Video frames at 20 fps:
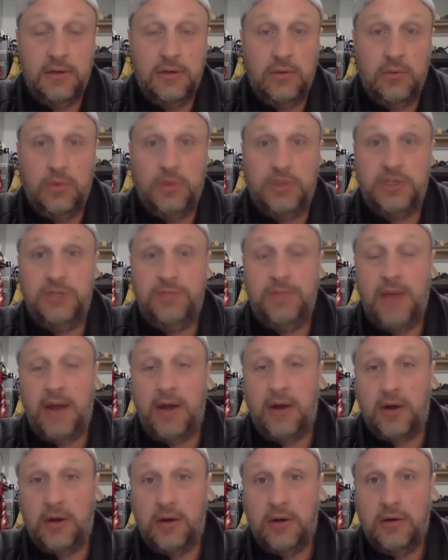Which is
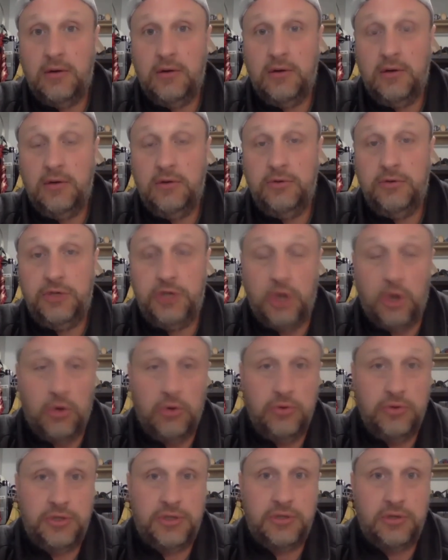better,
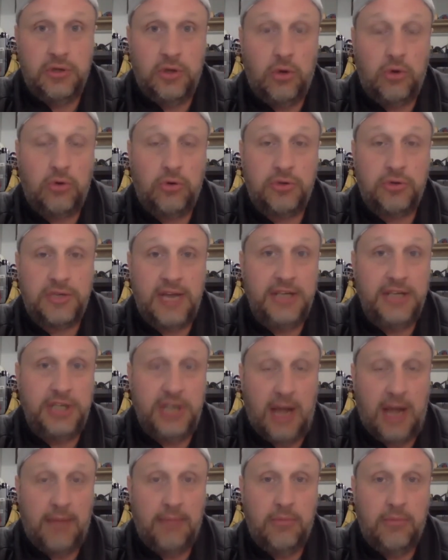Joe's local sign
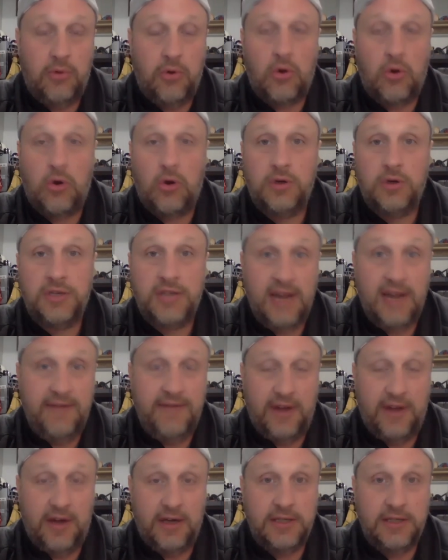shop or Sign
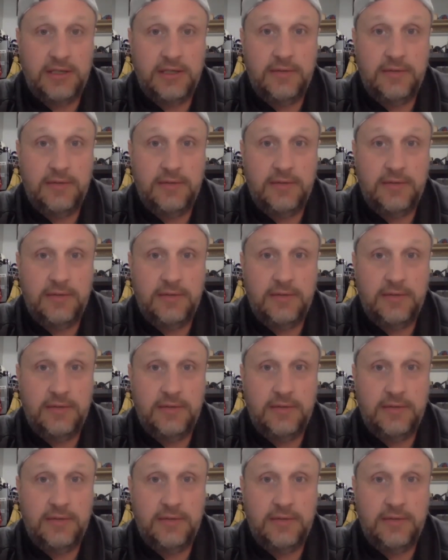Fairies?